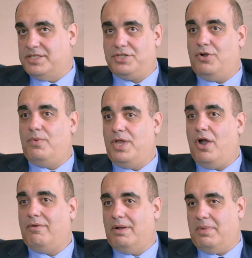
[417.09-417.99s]
They said, oh, we
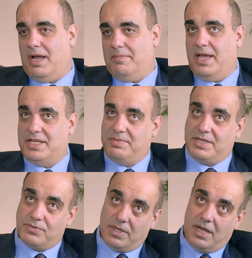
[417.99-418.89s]
are on bypass
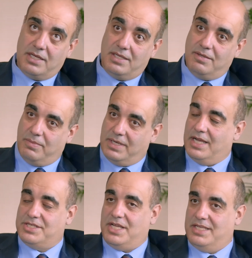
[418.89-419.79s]

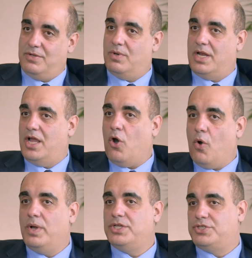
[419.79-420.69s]
because I did what I
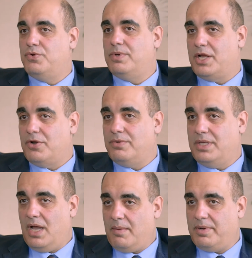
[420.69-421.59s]
always do when I go
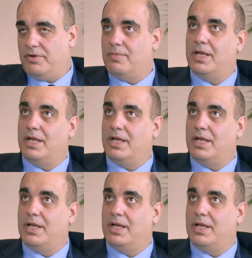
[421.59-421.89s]
operating room.